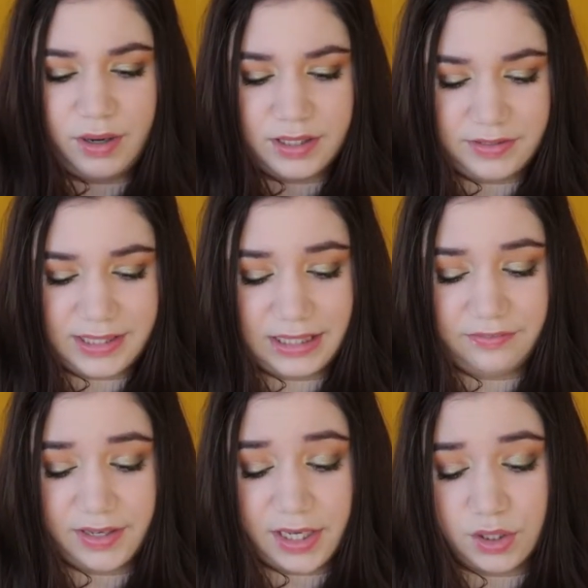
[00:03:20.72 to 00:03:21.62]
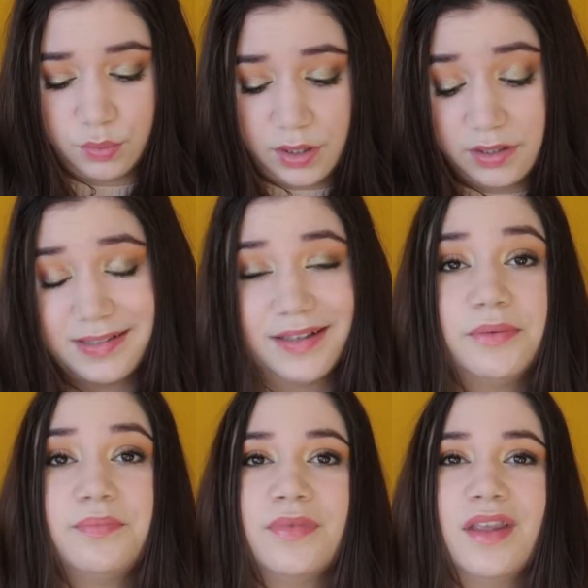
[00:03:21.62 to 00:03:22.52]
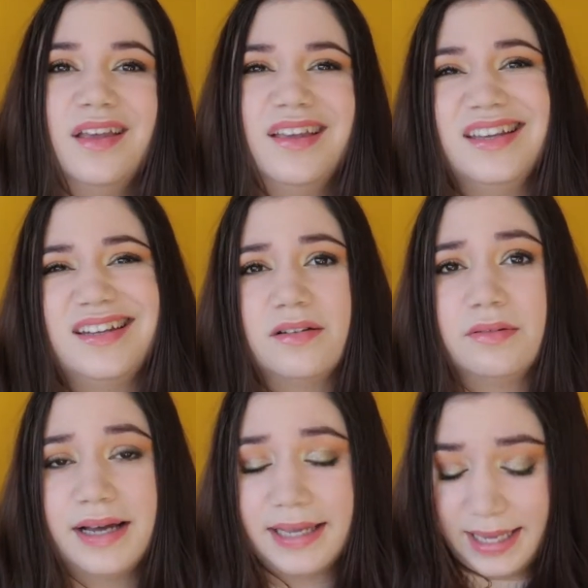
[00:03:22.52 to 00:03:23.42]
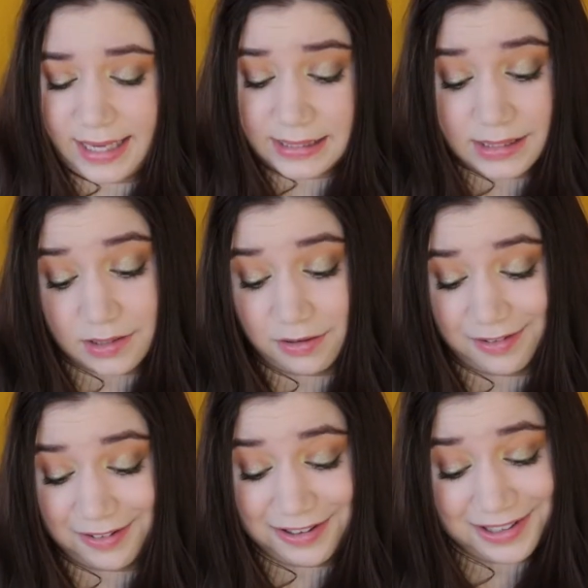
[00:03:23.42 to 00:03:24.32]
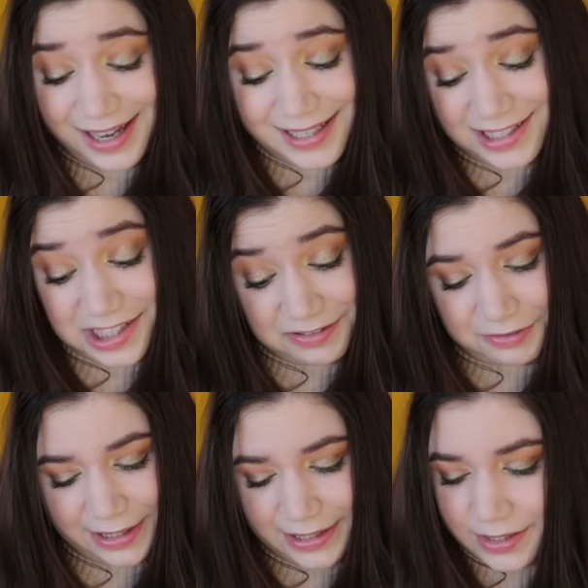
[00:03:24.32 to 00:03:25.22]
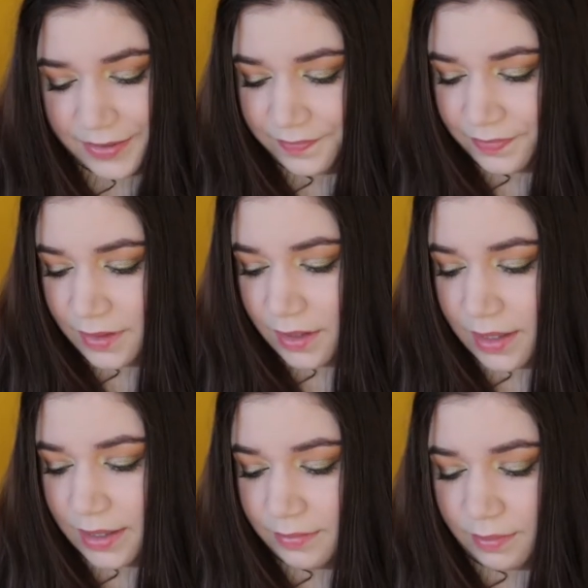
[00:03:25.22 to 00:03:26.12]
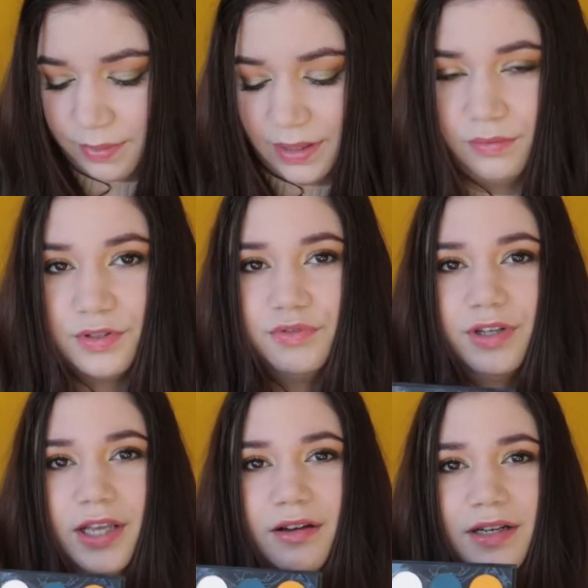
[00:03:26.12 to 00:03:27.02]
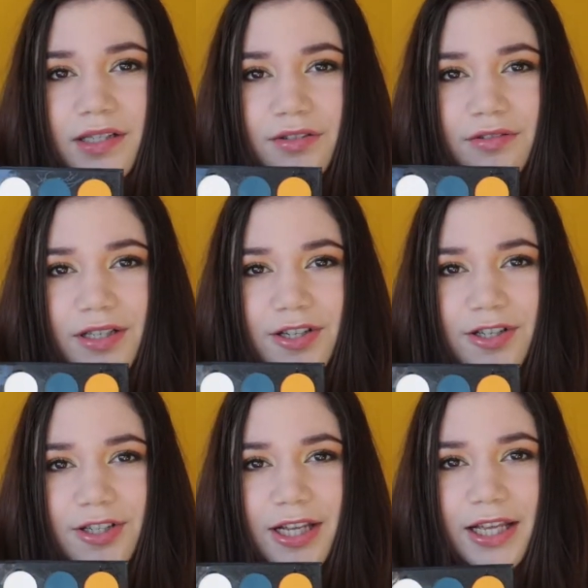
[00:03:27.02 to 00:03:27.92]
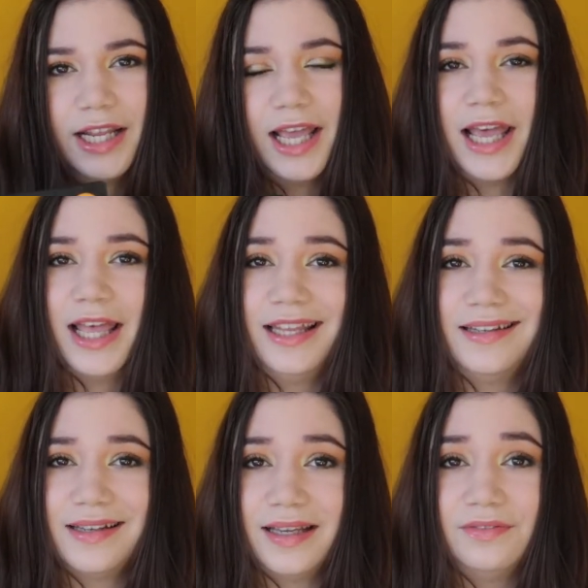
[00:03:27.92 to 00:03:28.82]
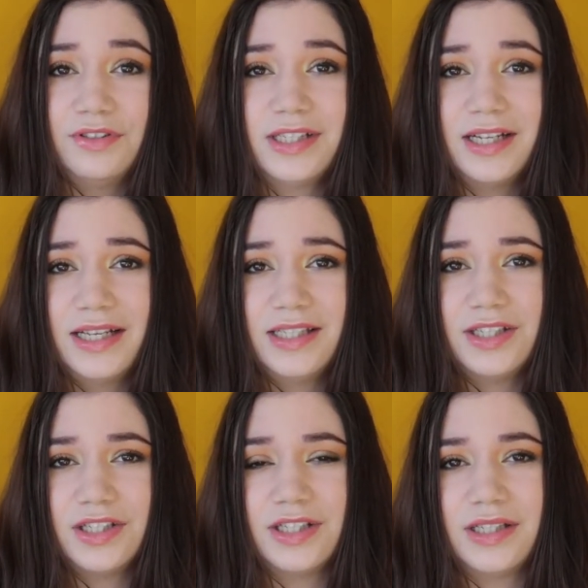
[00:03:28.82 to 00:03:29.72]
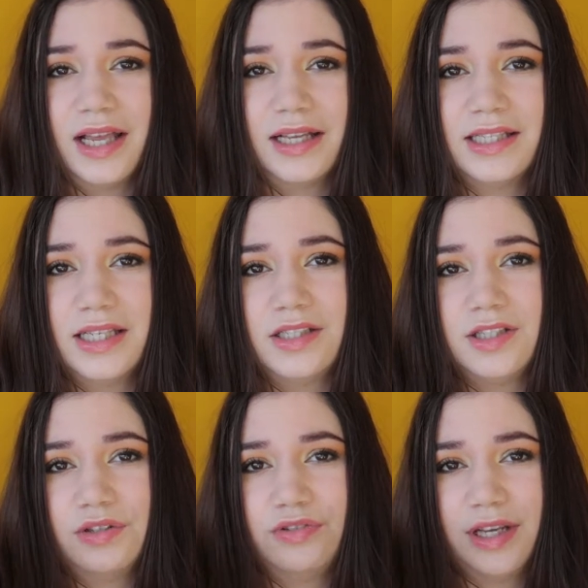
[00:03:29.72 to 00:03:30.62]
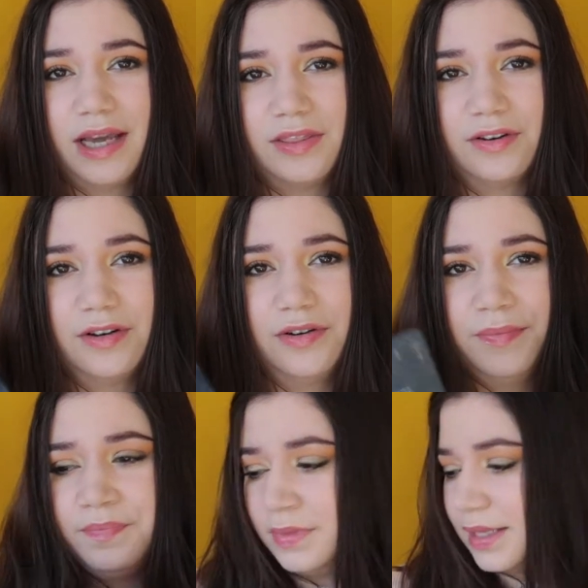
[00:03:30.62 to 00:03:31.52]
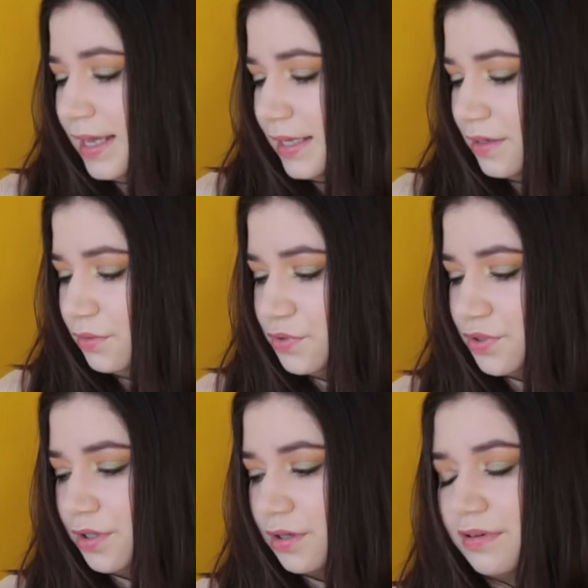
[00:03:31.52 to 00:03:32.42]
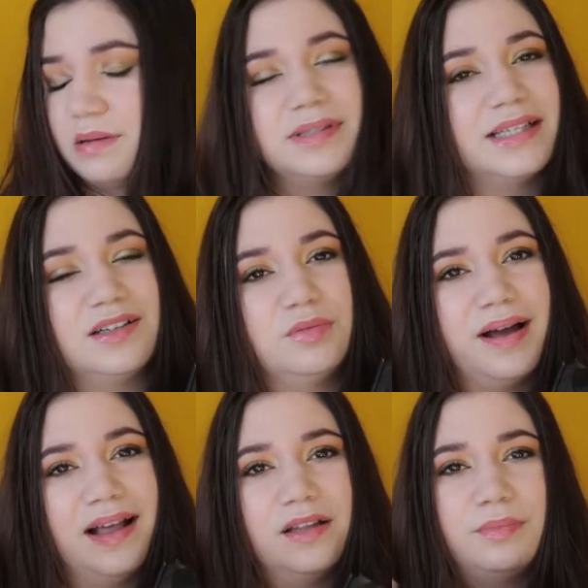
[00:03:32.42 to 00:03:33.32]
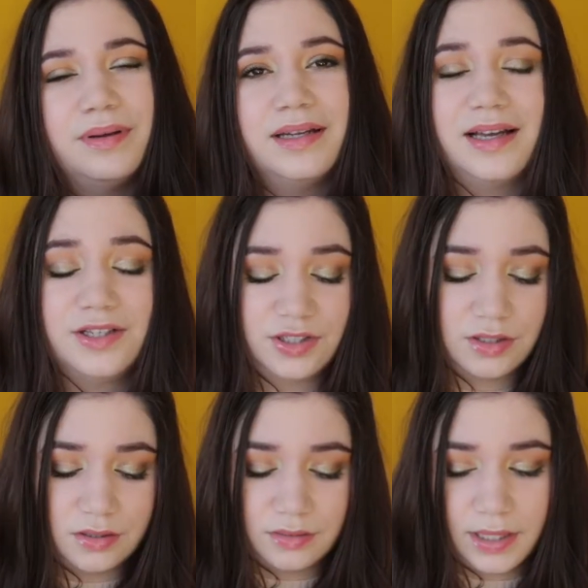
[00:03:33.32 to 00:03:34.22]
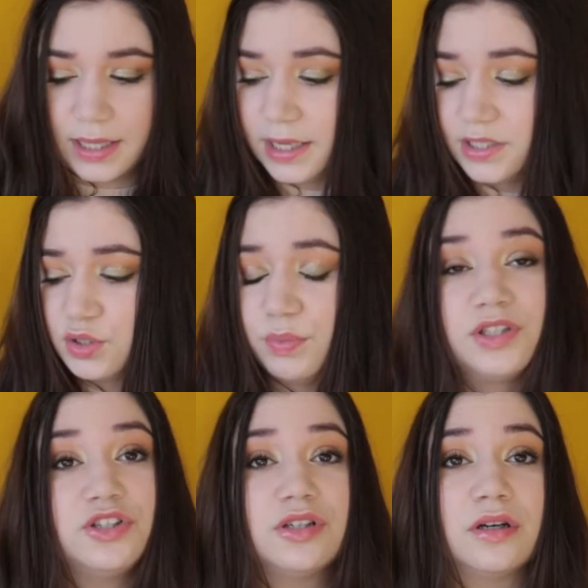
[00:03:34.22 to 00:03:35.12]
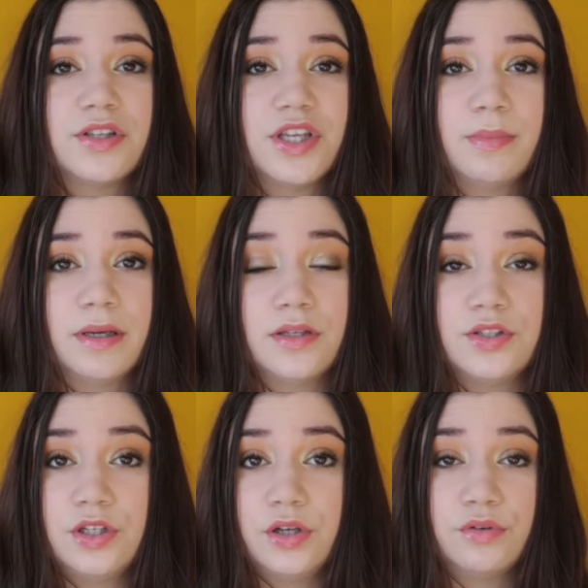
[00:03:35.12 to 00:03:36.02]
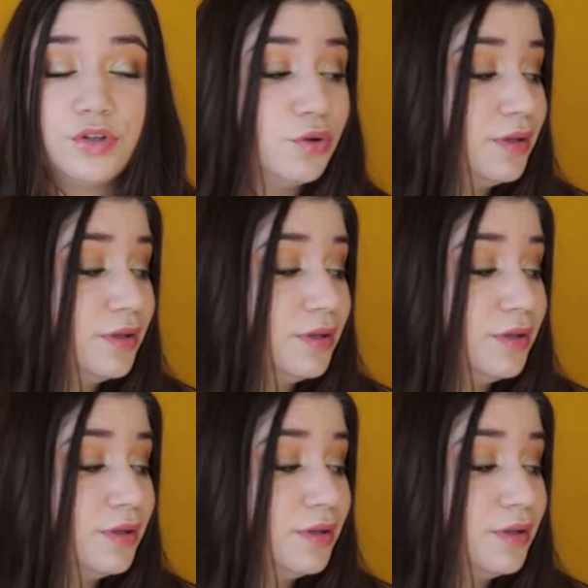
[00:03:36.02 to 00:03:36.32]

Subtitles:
quite a significant one. So, you know, I guess it's all right. But I was working on this orange shade and it was nice, like these two together. And also the Creamsicle palette, but I just want to start new because, you know, new